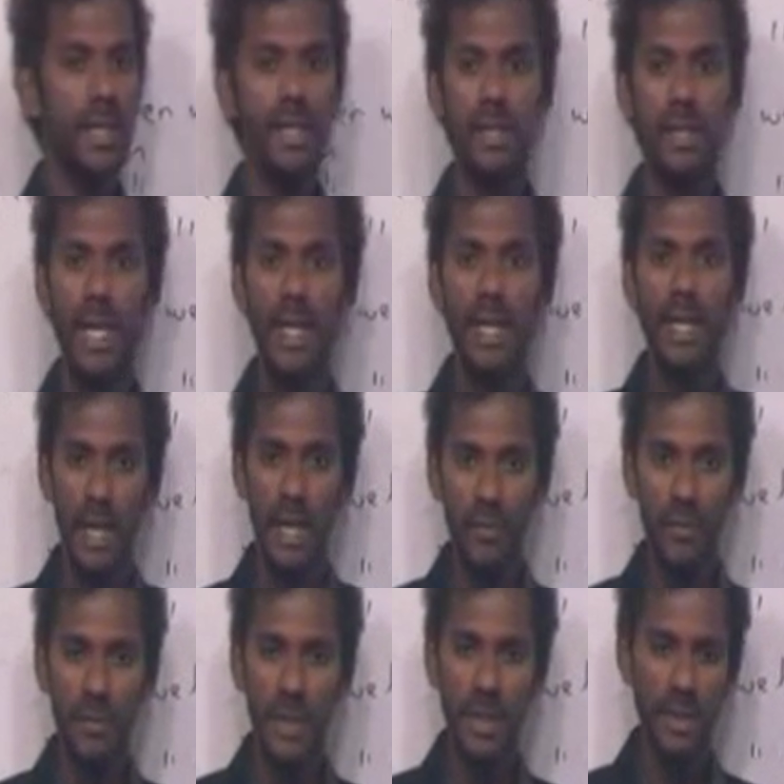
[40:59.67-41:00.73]
train
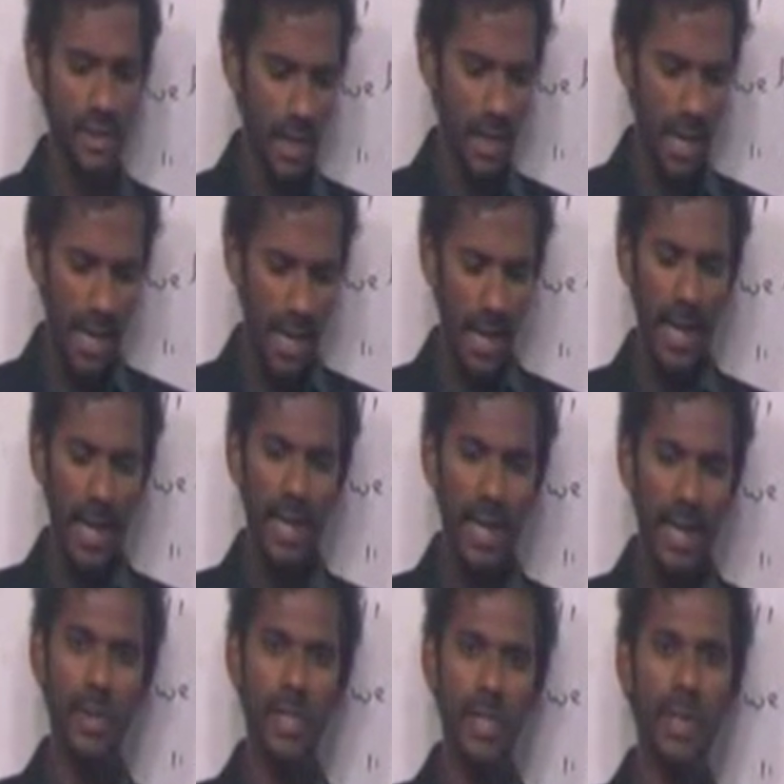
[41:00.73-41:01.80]
left means, as
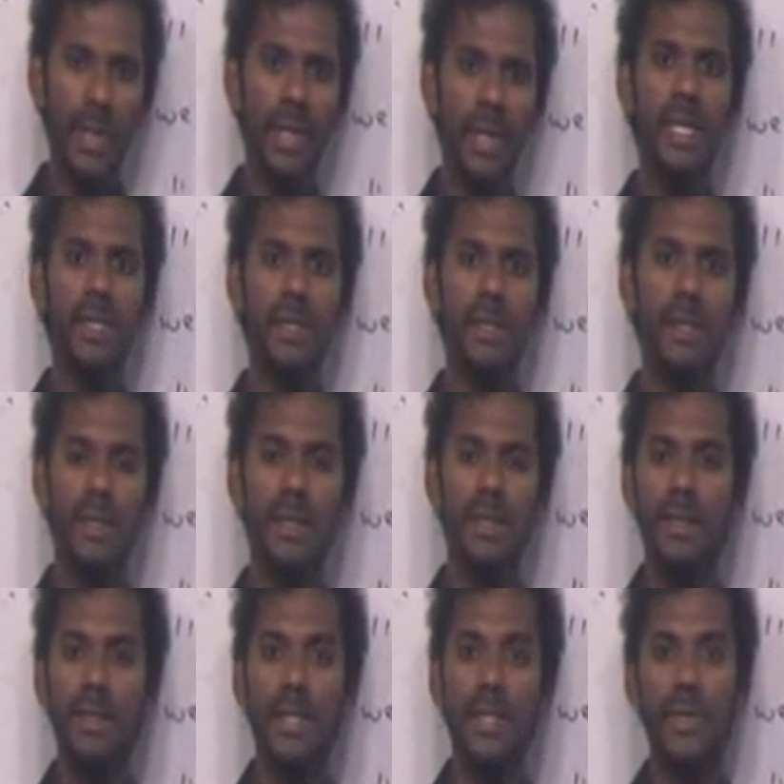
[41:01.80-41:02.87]
soon as we reached,
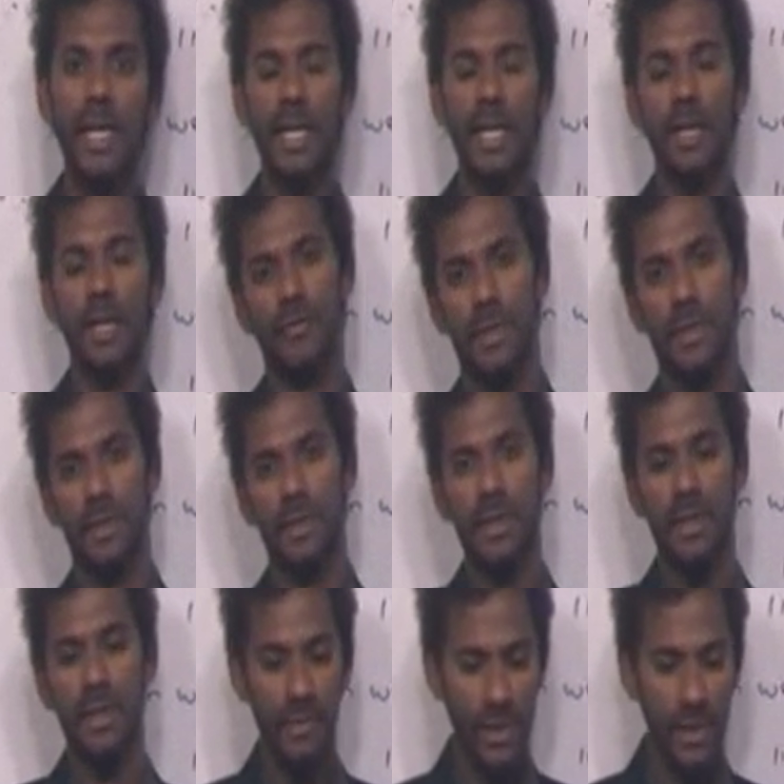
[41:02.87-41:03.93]
the train left. We